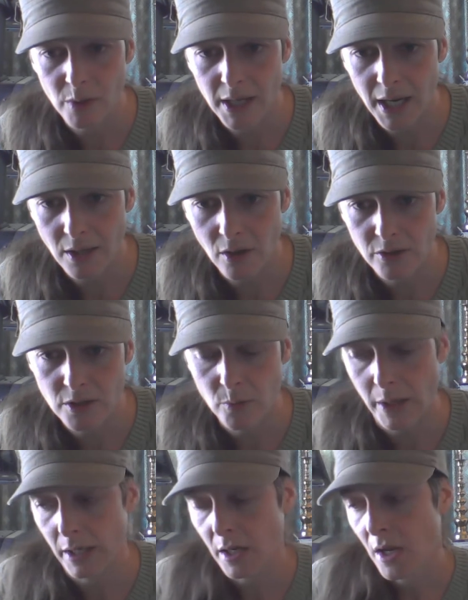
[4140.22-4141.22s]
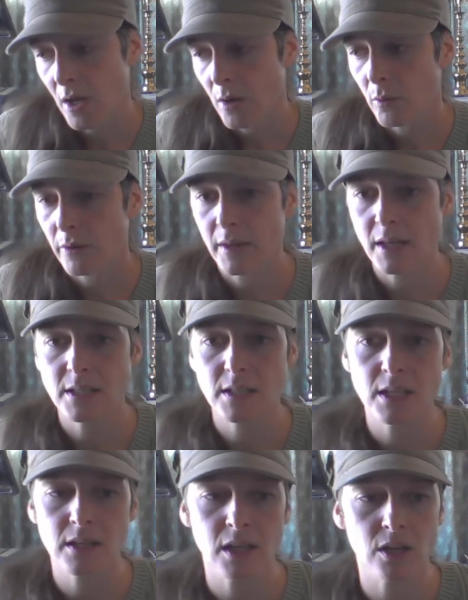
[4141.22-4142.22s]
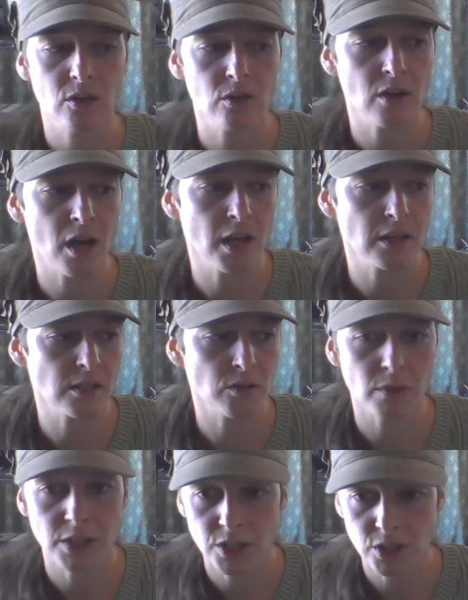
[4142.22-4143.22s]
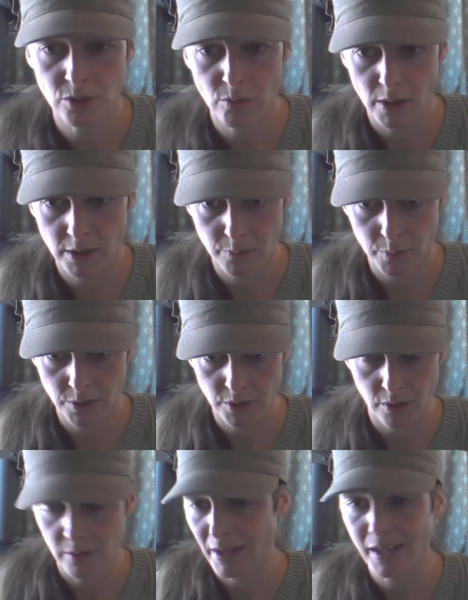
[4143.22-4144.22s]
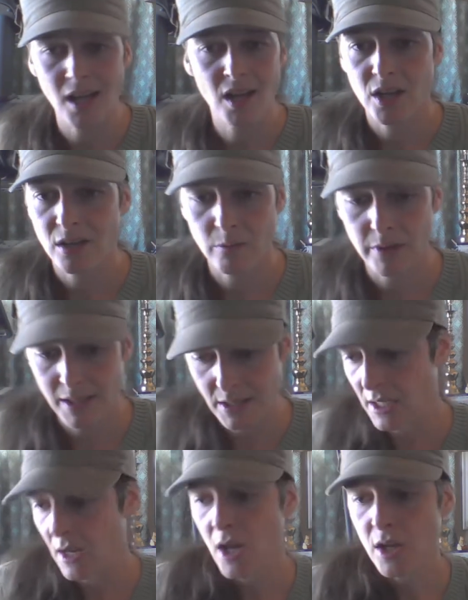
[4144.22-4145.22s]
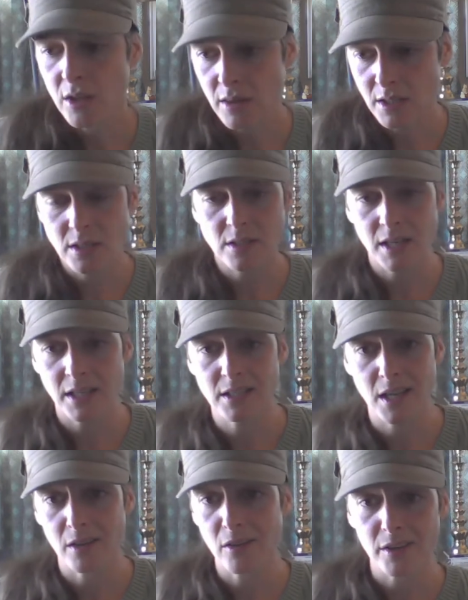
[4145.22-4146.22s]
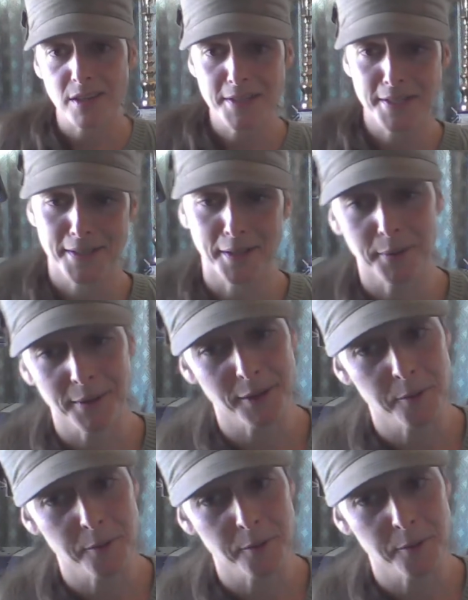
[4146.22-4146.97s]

regained all this weight, when they see that you're not as rich as you want to pursue, like when they see, this is like saying, look, this is the real